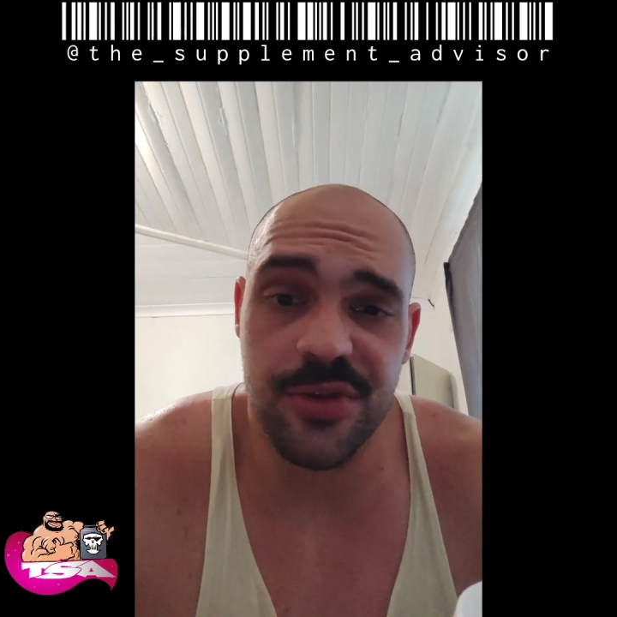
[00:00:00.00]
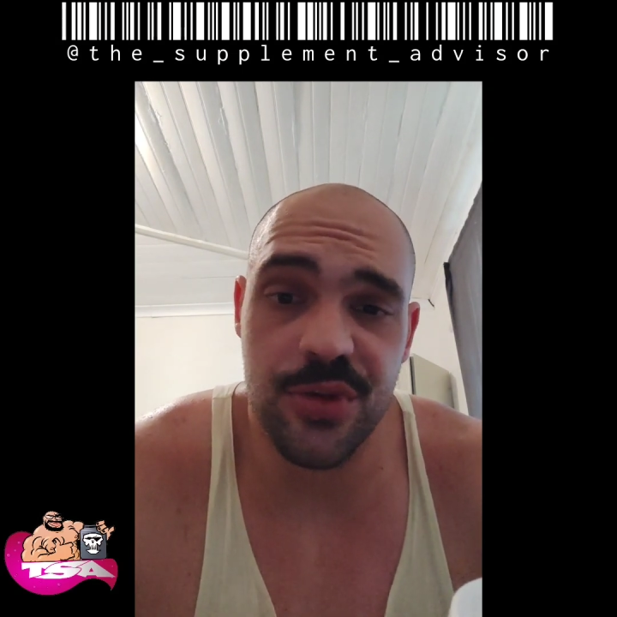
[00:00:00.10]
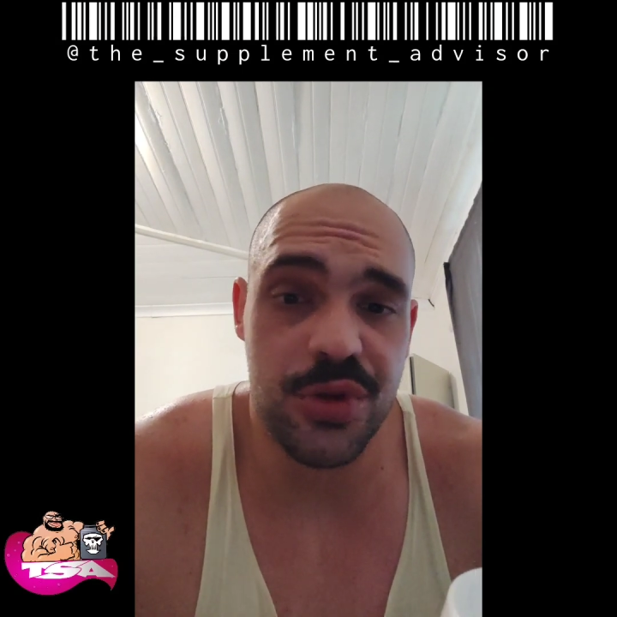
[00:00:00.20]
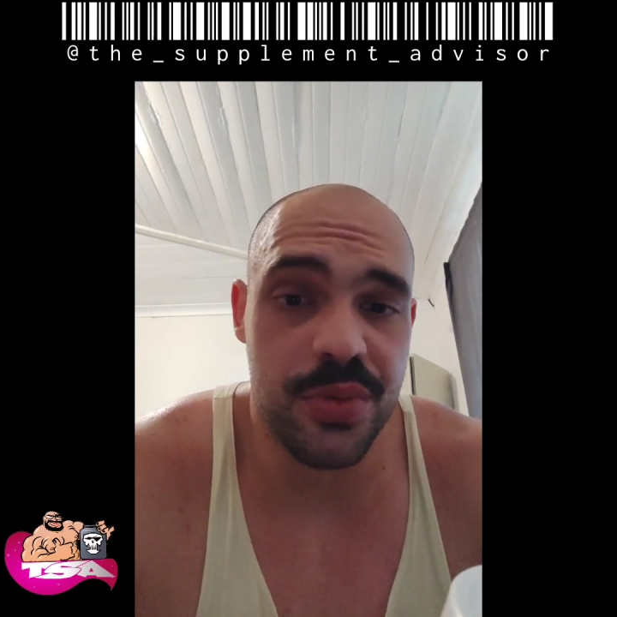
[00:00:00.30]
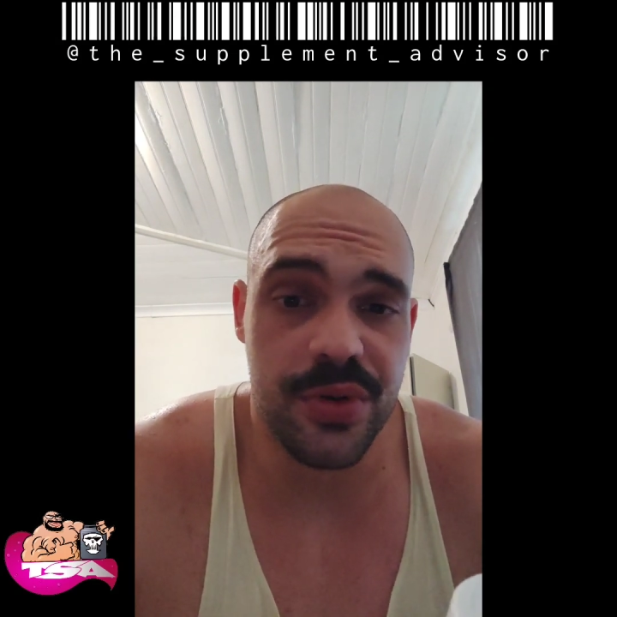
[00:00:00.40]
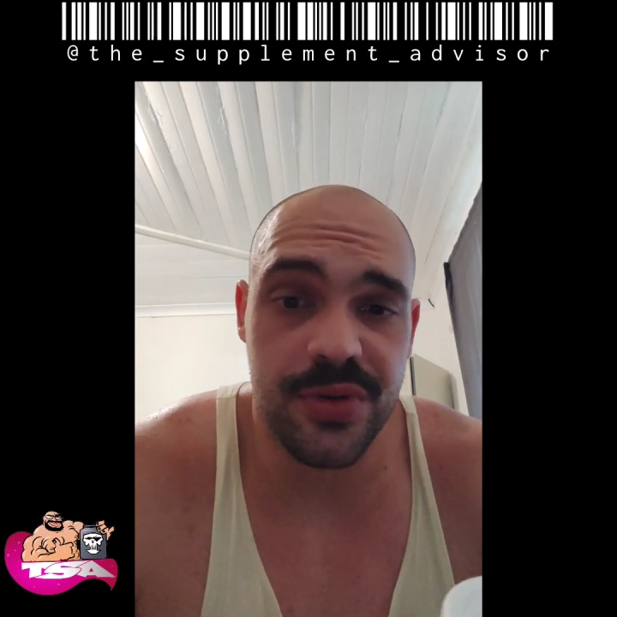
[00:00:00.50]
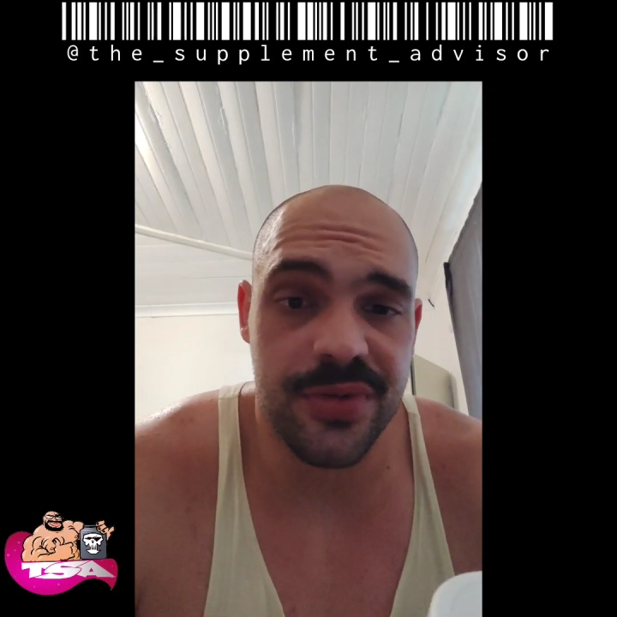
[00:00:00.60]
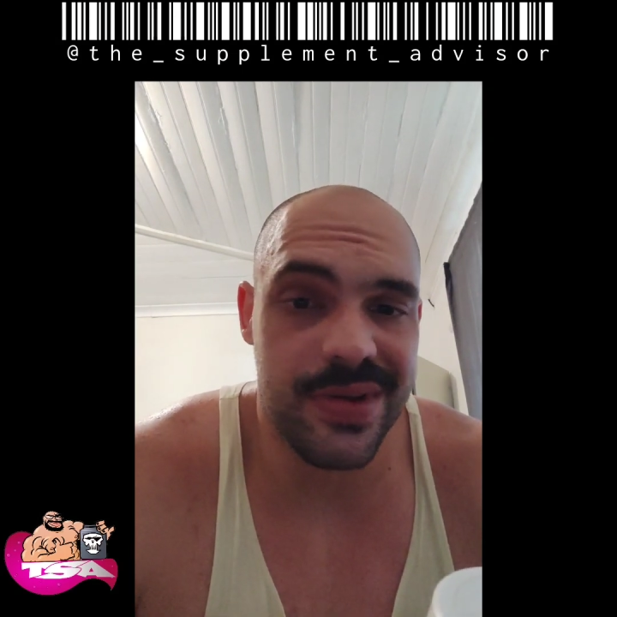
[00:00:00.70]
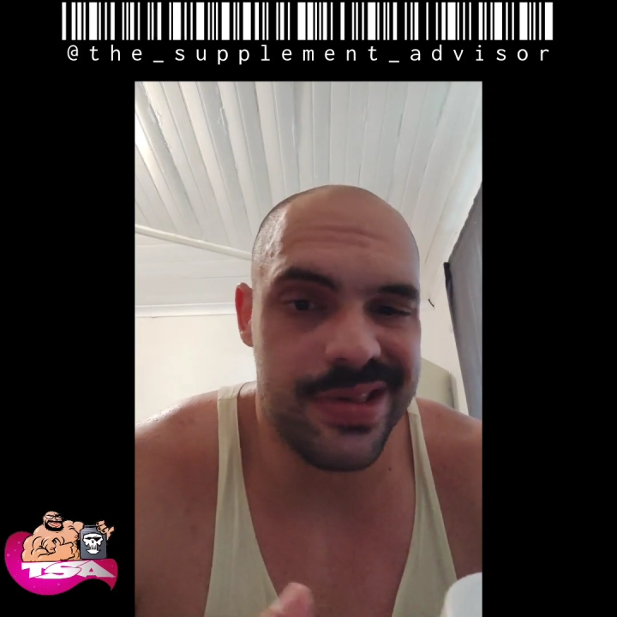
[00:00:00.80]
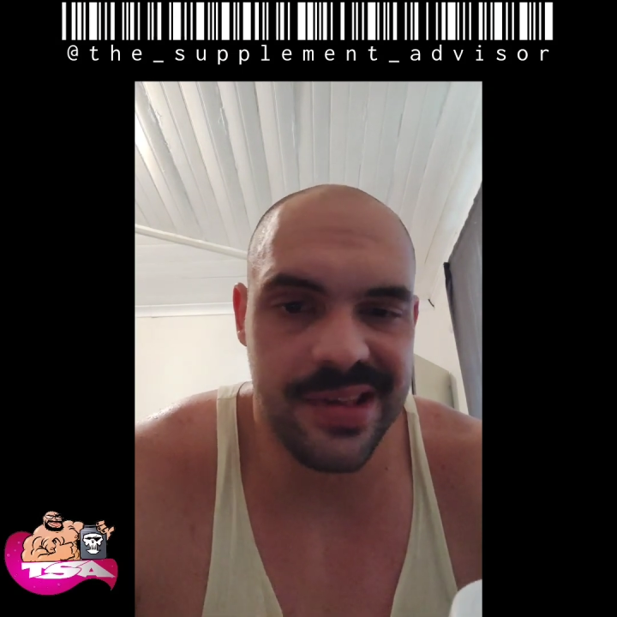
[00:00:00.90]
switch your balls
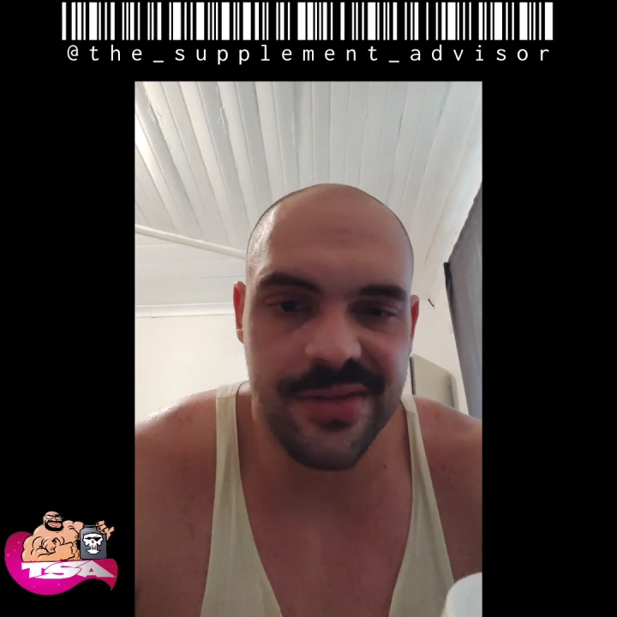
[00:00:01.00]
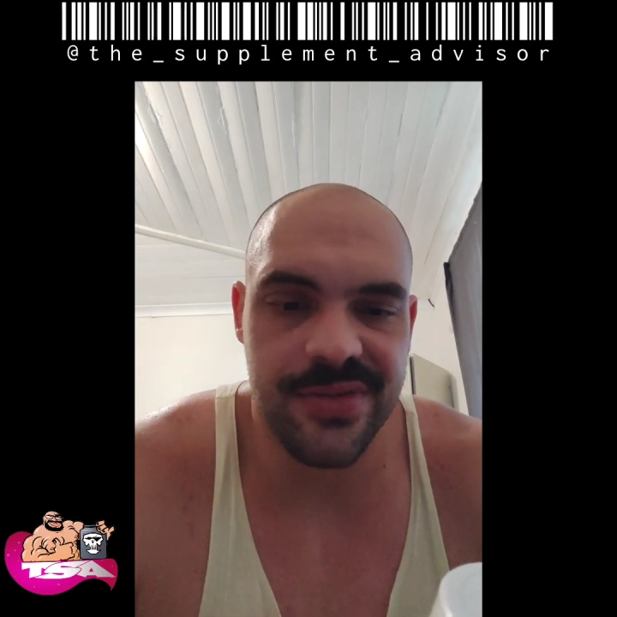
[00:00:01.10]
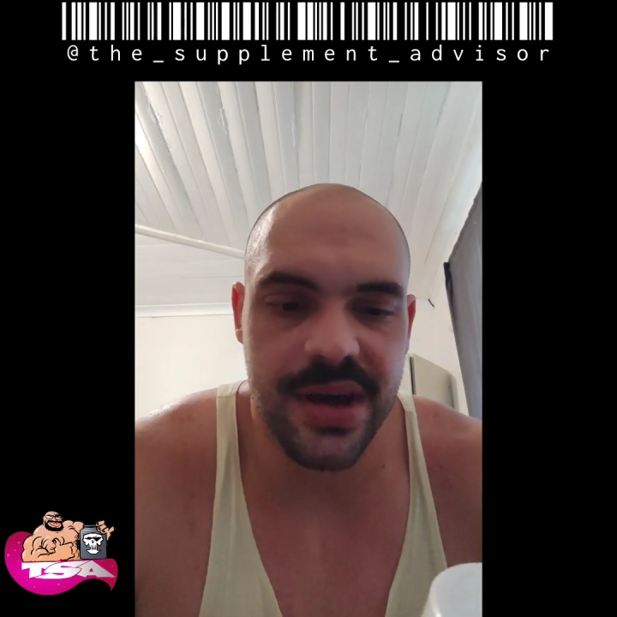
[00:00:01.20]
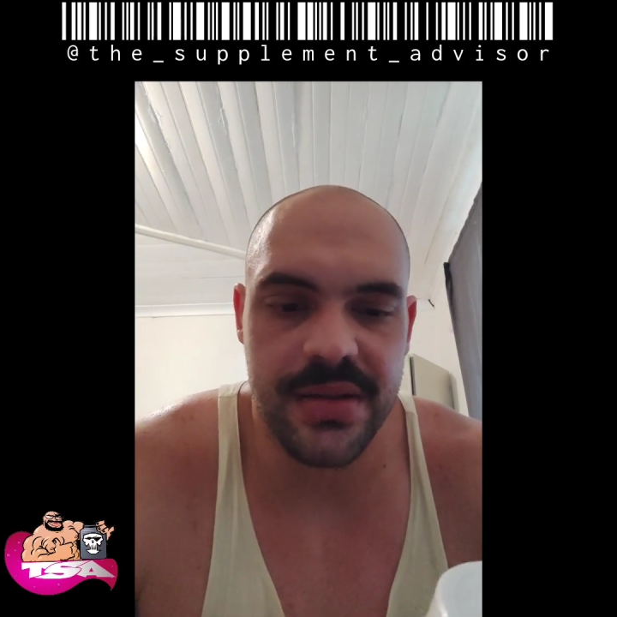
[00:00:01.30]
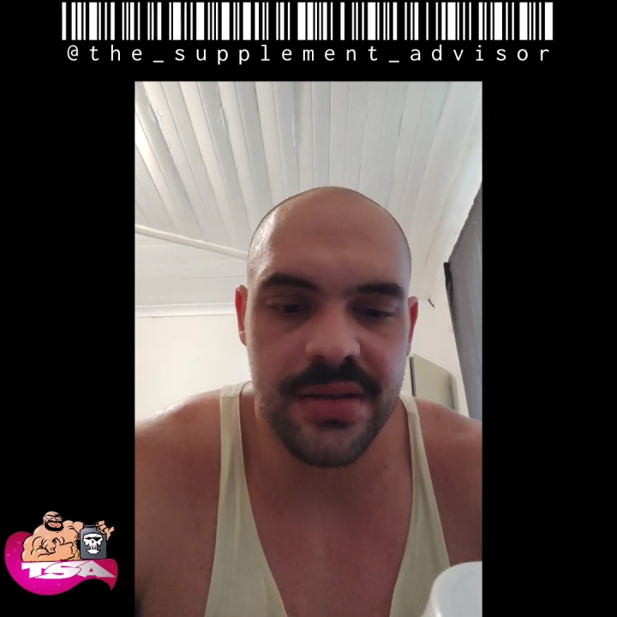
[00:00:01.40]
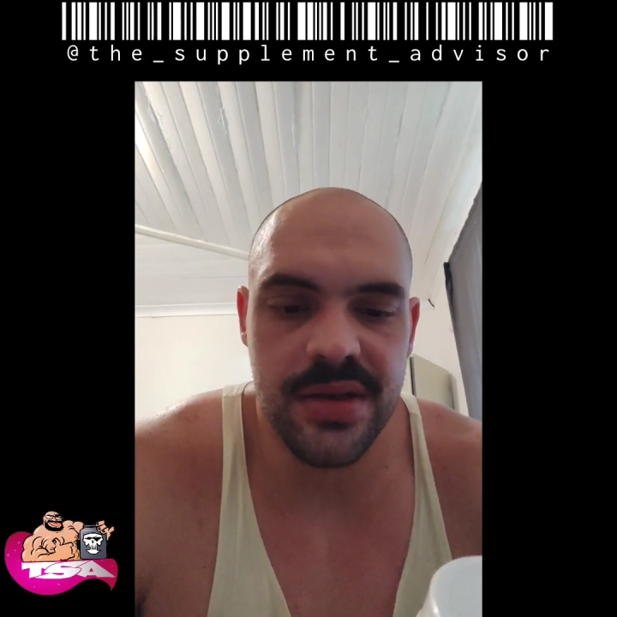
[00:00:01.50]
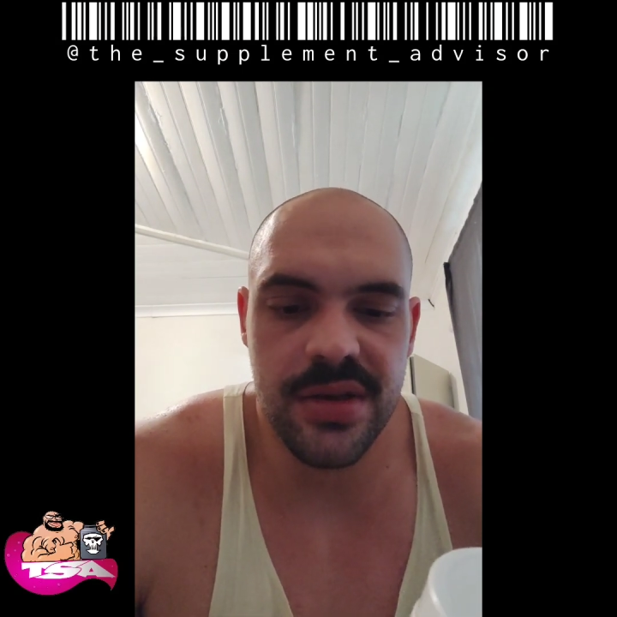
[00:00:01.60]
off, and that's a fact.